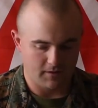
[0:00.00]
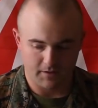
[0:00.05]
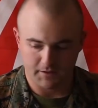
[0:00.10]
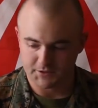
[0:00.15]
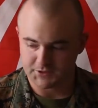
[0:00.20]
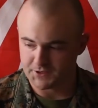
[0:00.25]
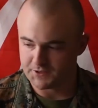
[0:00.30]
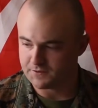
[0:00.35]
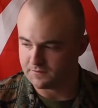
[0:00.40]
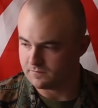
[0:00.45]
and
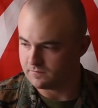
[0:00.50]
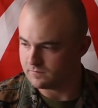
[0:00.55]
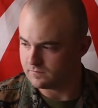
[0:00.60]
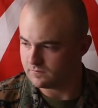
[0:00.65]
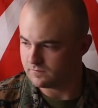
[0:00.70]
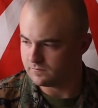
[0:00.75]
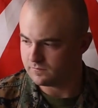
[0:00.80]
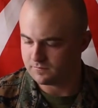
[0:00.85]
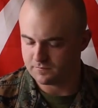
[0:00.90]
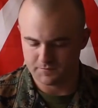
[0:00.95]
it's good.
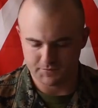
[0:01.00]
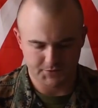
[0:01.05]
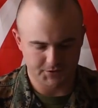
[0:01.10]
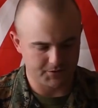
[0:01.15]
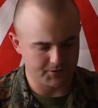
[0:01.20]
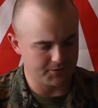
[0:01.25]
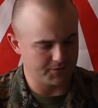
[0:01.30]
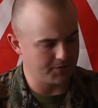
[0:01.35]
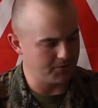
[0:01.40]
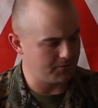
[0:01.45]
It's
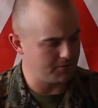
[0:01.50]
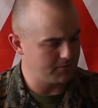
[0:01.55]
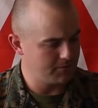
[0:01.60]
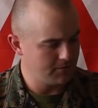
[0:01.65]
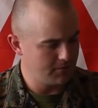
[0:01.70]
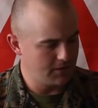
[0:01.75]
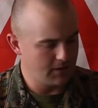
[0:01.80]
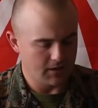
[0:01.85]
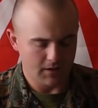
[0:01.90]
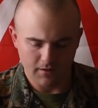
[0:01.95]
good to go.
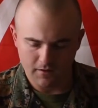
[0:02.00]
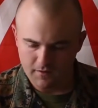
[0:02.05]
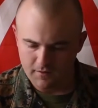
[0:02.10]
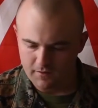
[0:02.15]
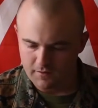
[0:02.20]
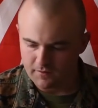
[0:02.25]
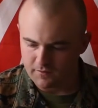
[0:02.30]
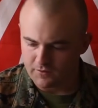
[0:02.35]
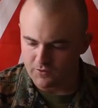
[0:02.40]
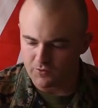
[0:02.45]

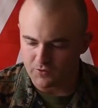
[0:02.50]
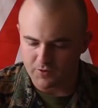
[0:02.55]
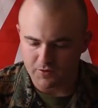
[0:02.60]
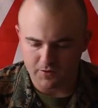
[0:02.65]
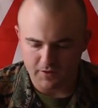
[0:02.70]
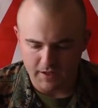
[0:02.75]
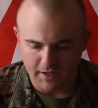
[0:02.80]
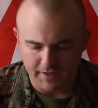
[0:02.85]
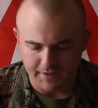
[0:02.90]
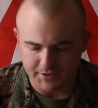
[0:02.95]
You
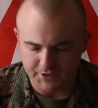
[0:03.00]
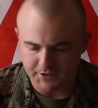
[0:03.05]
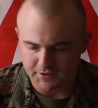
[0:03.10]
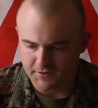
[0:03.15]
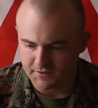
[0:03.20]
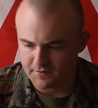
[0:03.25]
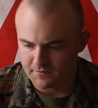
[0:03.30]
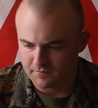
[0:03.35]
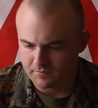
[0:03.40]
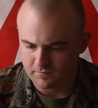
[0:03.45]
could
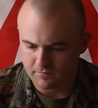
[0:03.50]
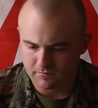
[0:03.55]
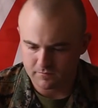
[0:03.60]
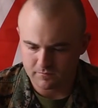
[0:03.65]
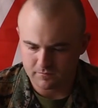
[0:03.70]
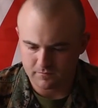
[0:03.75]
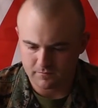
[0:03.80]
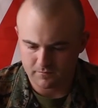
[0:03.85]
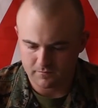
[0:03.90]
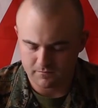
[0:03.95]
actually,
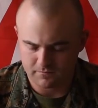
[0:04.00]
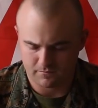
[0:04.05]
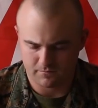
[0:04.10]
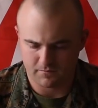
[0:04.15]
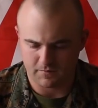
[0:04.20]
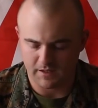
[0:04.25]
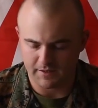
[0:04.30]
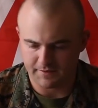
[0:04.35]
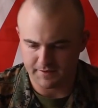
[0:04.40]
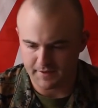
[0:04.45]

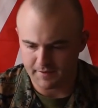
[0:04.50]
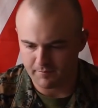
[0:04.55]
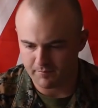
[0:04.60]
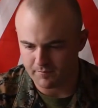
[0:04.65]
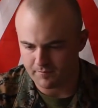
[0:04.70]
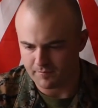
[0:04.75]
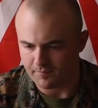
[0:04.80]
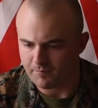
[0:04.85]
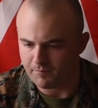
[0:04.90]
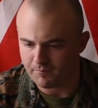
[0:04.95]
on that
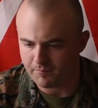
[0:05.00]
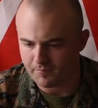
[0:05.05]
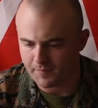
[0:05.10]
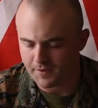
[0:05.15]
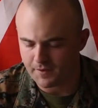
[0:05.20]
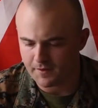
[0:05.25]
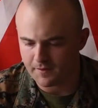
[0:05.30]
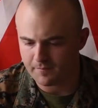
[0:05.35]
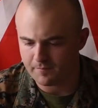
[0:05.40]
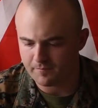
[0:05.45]

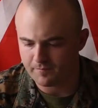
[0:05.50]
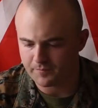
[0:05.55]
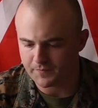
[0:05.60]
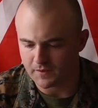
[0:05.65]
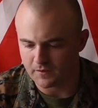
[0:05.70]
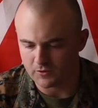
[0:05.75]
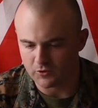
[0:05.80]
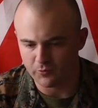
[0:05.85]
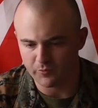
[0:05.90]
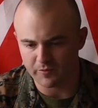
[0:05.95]
uh,
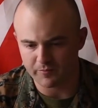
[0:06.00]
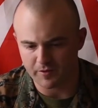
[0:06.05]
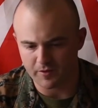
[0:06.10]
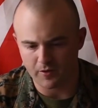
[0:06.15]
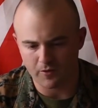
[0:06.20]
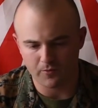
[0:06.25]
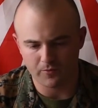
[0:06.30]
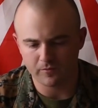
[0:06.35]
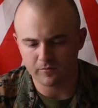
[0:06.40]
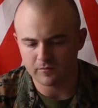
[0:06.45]
aluminum
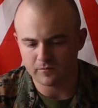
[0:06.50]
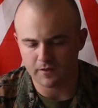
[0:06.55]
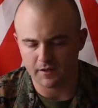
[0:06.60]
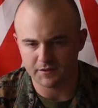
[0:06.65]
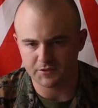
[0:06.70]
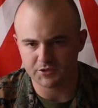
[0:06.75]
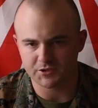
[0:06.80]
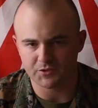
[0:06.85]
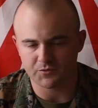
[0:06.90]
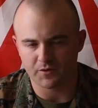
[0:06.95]
cone that I
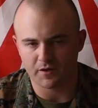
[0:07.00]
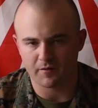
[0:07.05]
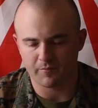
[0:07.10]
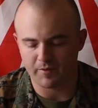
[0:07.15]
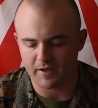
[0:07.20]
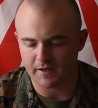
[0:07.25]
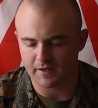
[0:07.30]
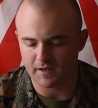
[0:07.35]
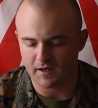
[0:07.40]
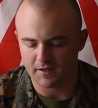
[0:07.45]
just threaded
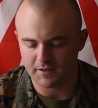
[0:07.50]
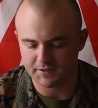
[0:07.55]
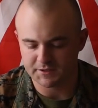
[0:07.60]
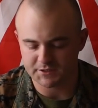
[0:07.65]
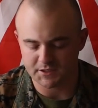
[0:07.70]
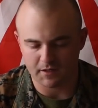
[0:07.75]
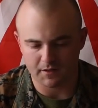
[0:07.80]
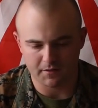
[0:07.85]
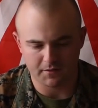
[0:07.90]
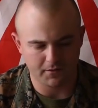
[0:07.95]
back on
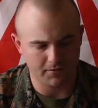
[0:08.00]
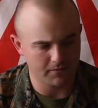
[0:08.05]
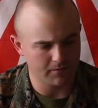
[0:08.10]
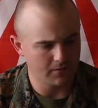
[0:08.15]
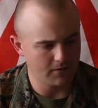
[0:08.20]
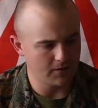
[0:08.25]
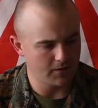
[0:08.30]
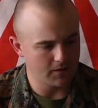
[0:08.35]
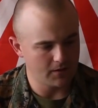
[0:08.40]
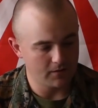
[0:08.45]
inside here,
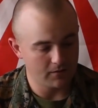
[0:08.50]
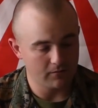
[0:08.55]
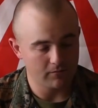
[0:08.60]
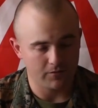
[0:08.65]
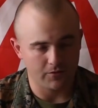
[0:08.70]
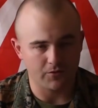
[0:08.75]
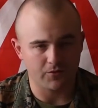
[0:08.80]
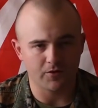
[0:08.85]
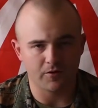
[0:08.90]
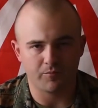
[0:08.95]

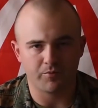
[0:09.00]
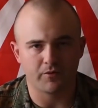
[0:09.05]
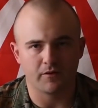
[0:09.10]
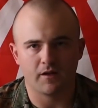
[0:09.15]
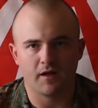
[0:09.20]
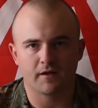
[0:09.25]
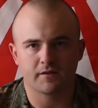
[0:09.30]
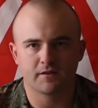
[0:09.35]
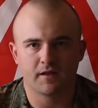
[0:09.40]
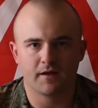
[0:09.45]
you could put
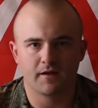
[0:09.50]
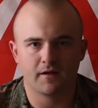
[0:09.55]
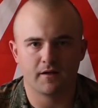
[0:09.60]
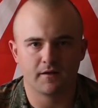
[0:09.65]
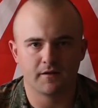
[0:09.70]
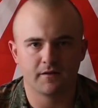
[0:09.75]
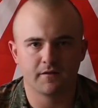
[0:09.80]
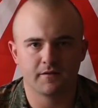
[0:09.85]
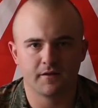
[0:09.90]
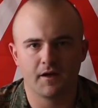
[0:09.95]
Loctite
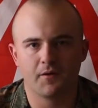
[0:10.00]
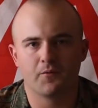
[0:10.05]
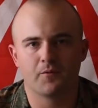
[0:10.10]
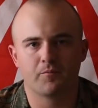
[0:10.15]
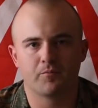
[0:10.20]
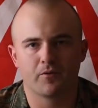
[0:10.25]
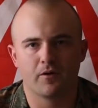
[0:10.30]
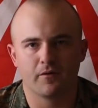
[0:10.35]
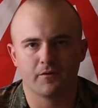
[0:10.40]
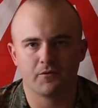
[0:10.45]
on it and that
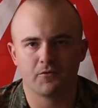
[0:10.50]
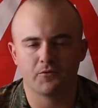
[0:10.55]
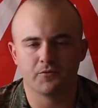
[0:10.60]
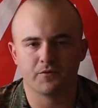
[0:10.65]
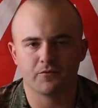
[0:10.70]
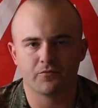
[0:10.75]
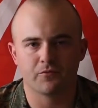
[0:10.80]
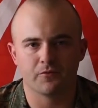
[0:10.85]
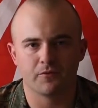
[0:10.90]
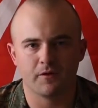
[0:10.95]
would probably hold
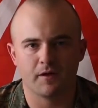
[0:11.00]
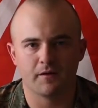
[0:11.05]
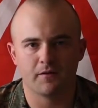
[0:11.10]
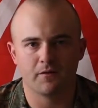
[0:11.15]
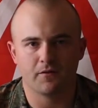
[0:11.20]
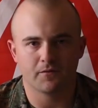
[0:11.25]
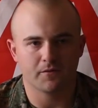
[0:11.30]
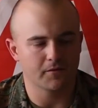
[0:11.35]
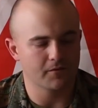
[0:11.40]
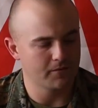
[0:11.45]
it for a lot
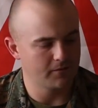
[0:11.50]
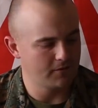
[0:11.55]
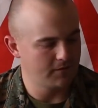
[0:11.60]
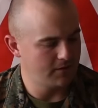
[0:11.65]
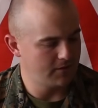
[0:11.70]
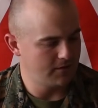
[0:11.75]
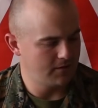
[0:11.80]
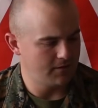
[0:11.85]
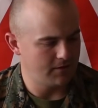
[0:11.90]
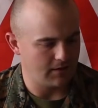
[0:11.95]
longer.
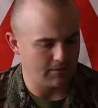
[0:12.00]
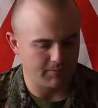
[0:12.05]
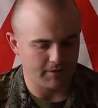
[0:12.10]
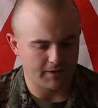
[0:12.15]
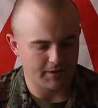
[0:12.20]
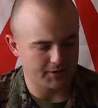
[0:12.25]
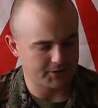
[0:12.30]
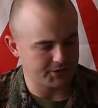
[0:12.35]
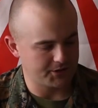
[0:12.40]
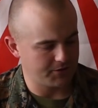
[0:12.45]
I
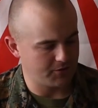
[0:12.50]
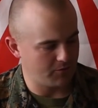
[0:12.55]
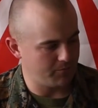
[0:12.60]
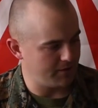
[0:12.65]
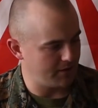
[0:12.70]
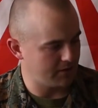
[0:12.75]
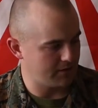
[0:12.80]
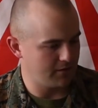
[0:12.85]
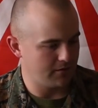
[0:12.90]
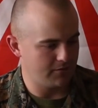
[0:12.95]
might actually go
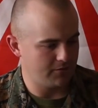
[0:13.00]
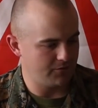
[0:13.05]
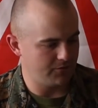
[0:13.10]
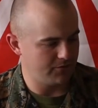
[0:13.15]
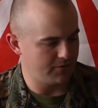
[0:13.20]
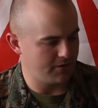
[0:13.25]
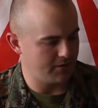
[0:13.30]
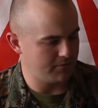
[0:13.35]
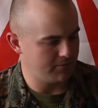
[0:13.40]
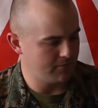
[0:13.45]
back in and do
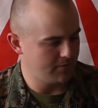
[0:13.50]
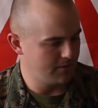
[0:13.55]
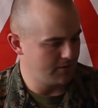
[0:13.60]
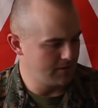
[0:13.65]
that.